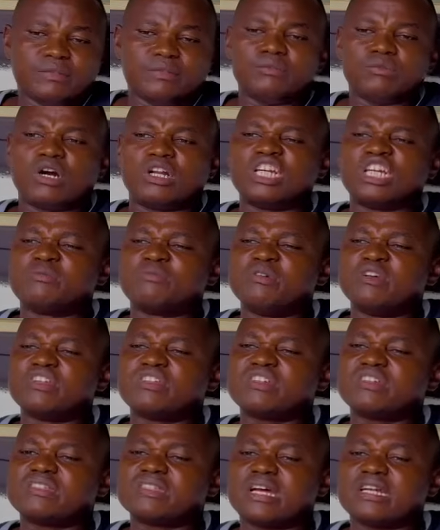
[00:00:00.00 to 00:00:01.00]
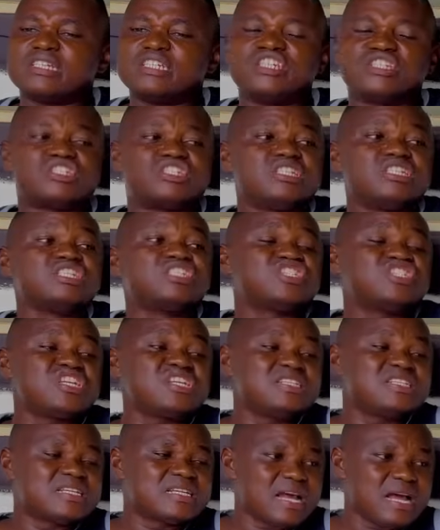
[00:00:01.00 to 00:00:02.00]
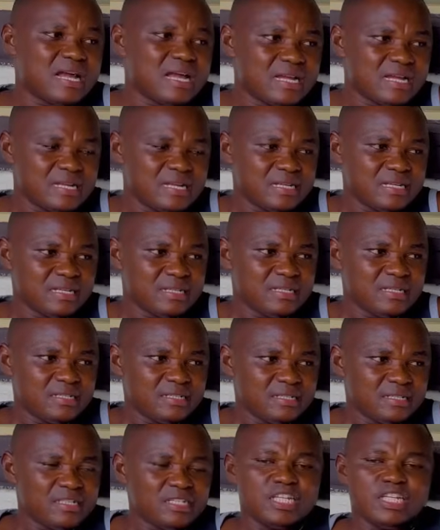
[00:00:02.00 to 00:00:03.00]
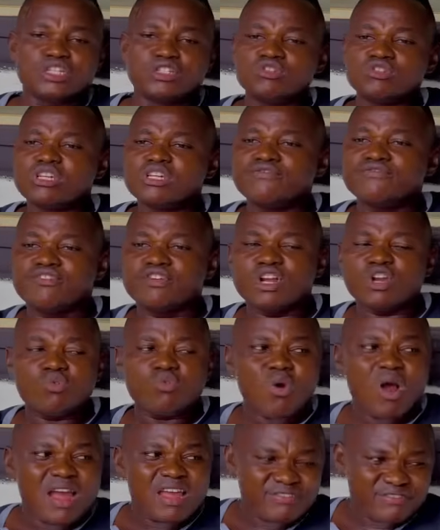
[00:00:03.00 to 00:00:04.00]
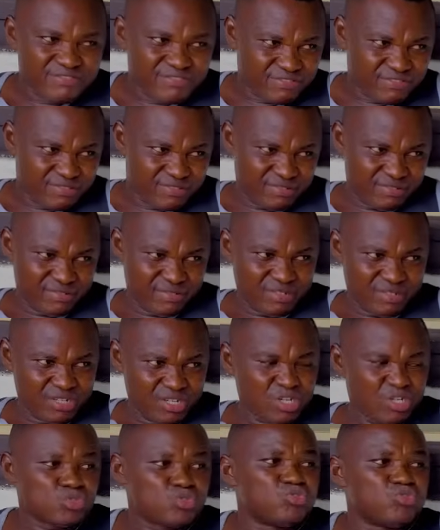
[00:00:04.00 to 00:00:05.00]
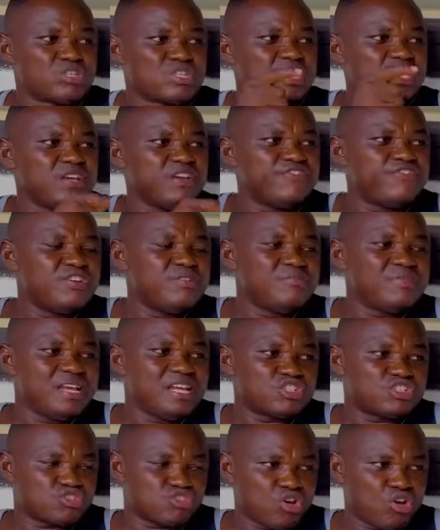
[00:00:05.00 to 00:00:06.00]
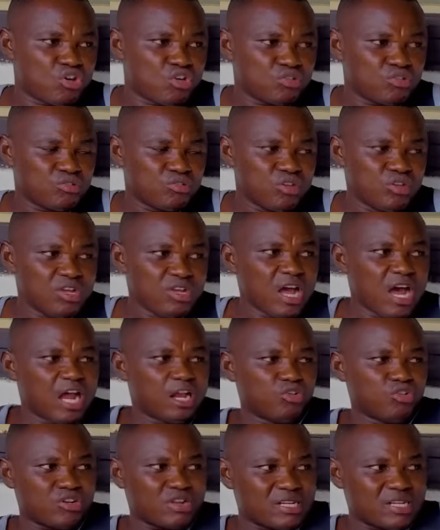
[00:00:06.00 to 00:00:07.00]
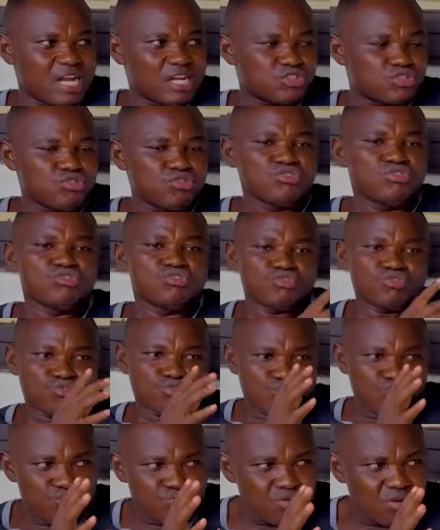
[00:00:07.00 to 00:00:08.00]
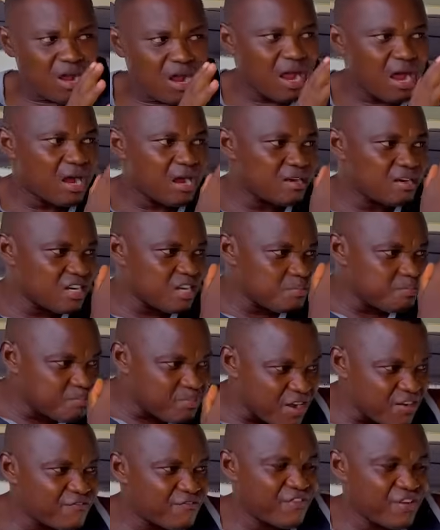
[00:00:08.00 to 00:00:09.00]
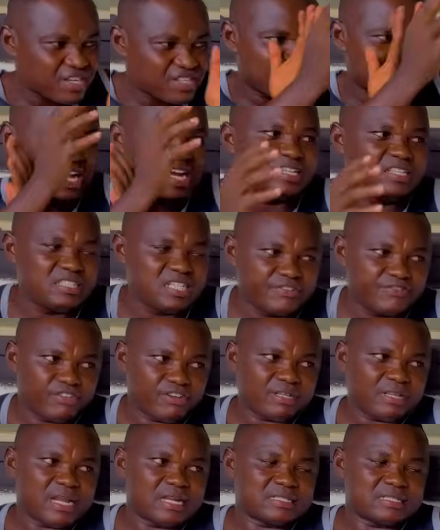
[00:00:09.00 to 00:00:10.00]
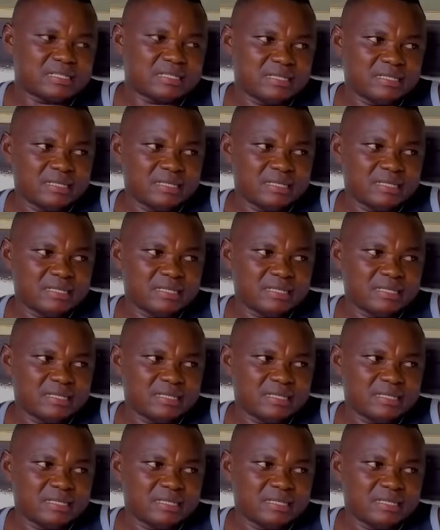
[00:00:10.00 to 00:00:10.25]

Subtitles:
What it means is that Ichidika is looking for a wife to give him a son. And looking at you, you are a perfect candidate for that.